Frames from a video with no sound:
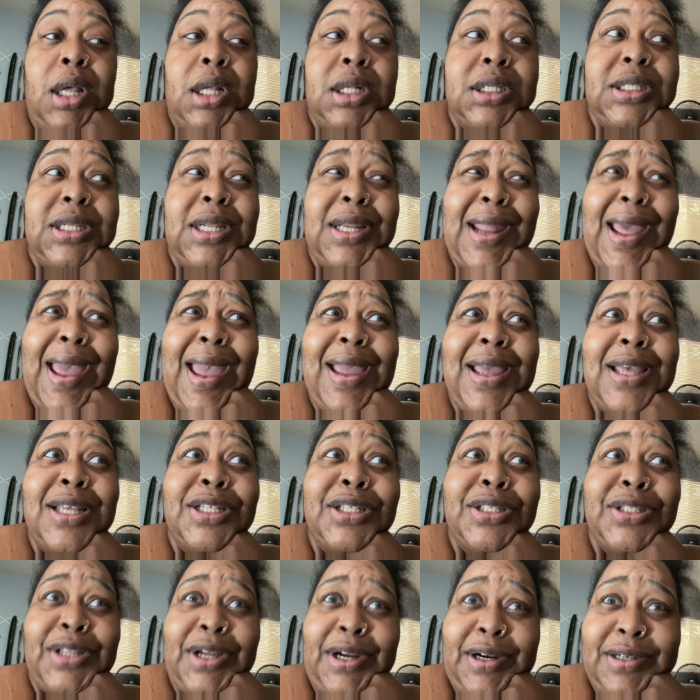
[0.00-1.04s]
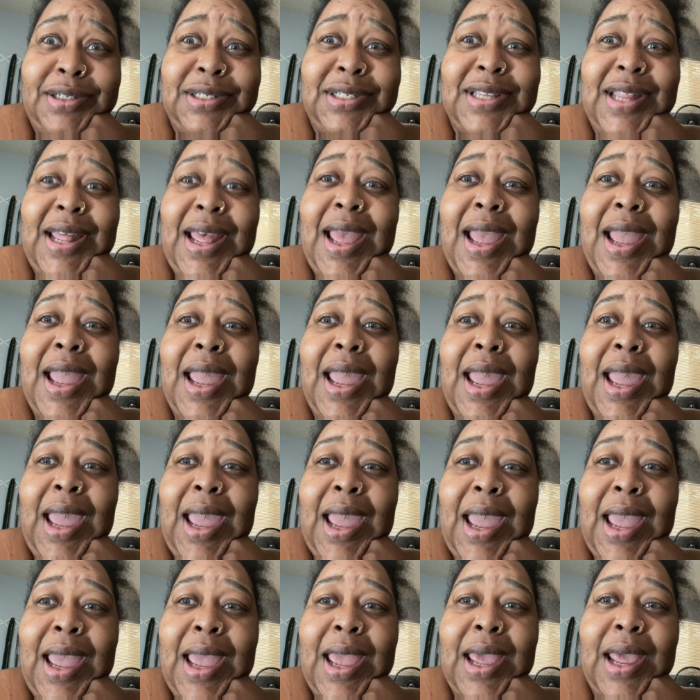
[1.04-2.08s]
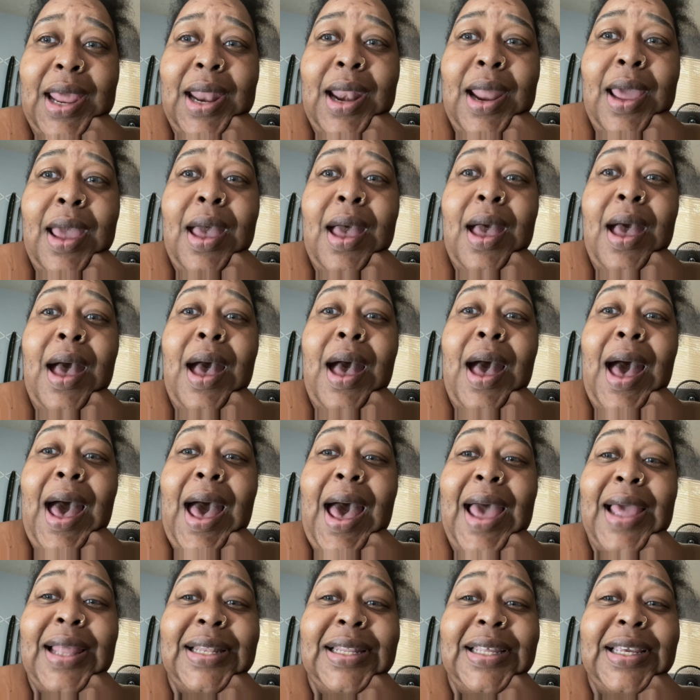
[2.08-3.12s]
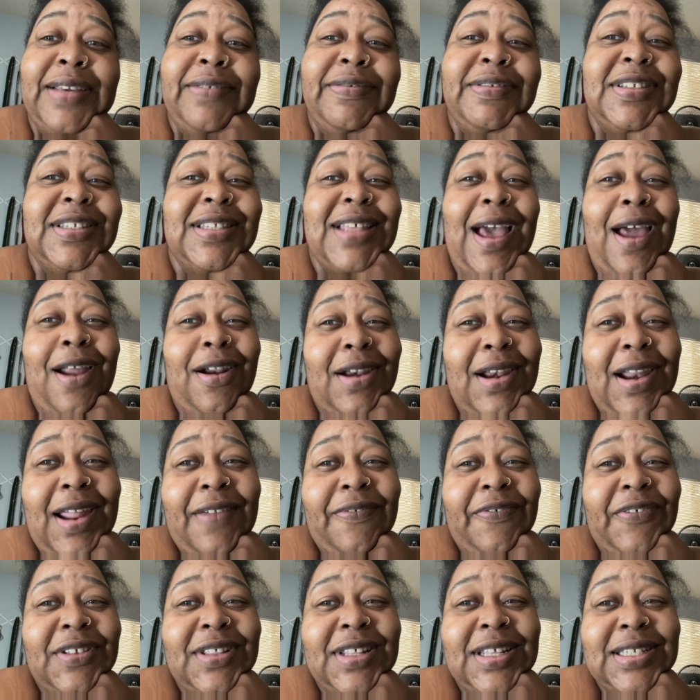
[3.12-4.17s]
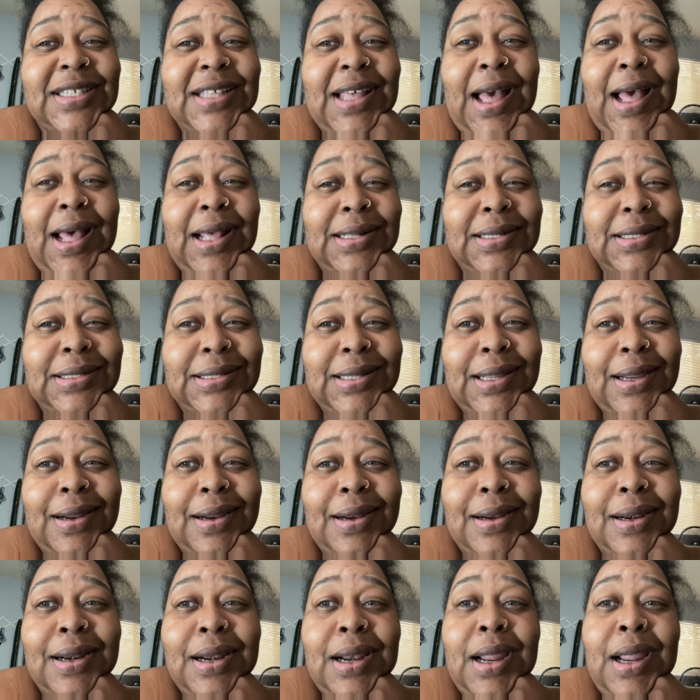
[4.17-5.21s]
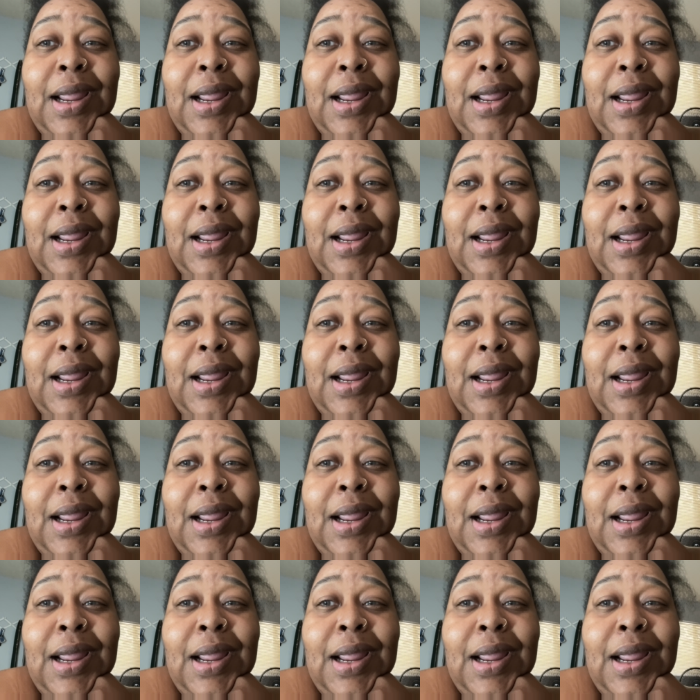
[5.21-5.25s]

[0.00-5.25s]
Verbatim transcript: today is Thursday and I leave Saturday for this concert.